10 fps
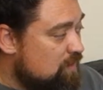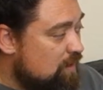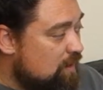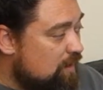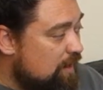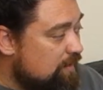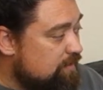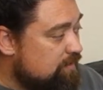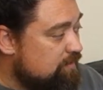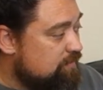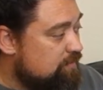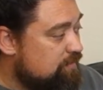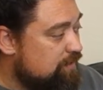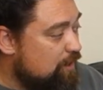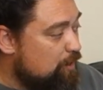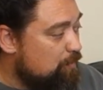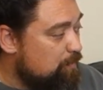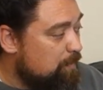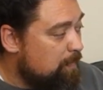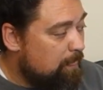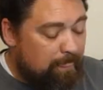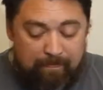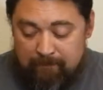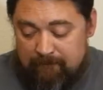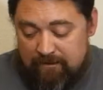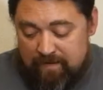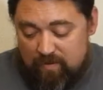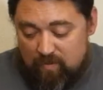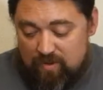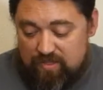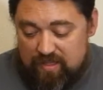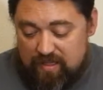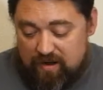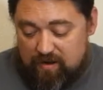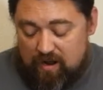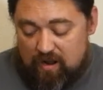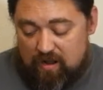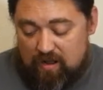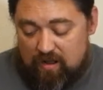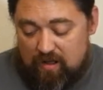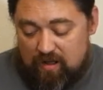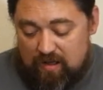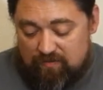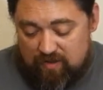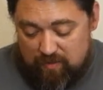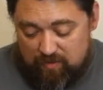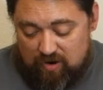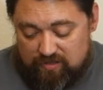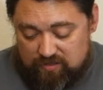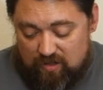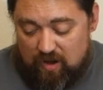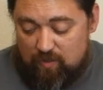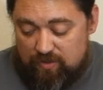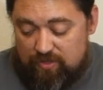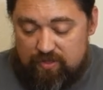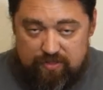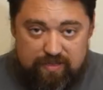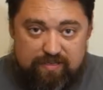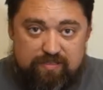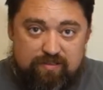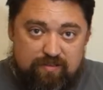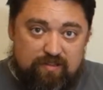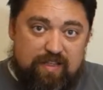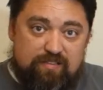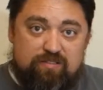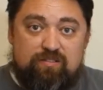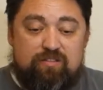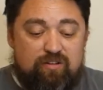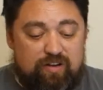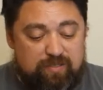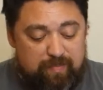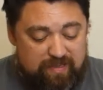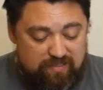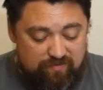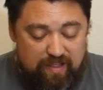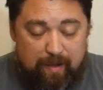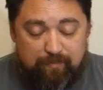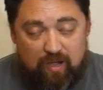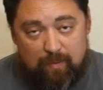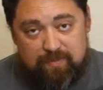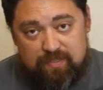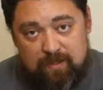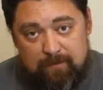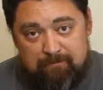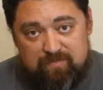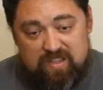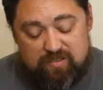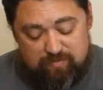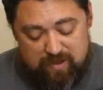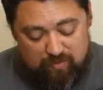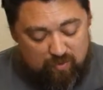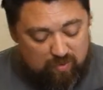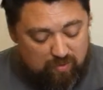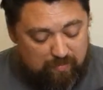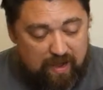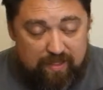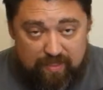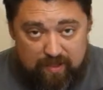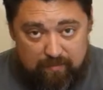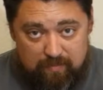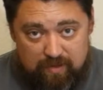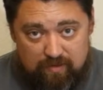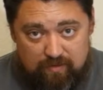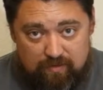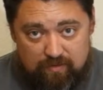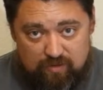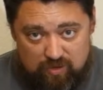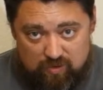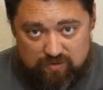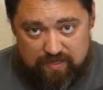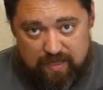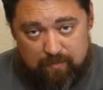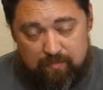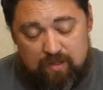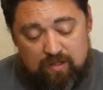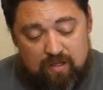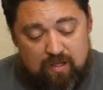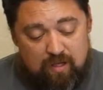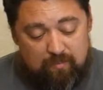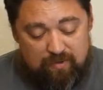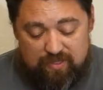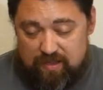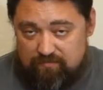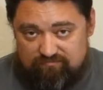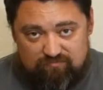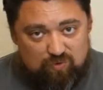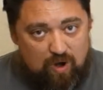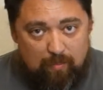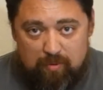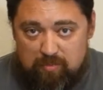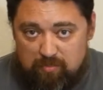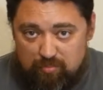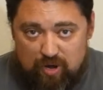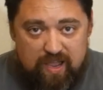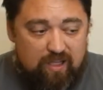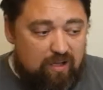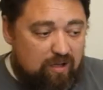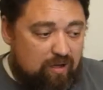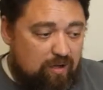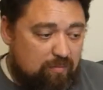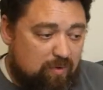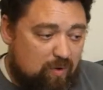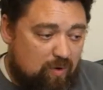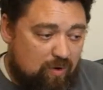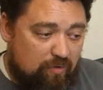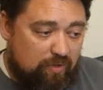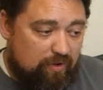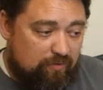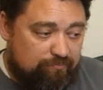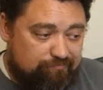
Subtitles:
Alright, so one thing that I've come across a lot with these lesser expensive laptops is people will buy them, use them, but then drop them and break them, or they'll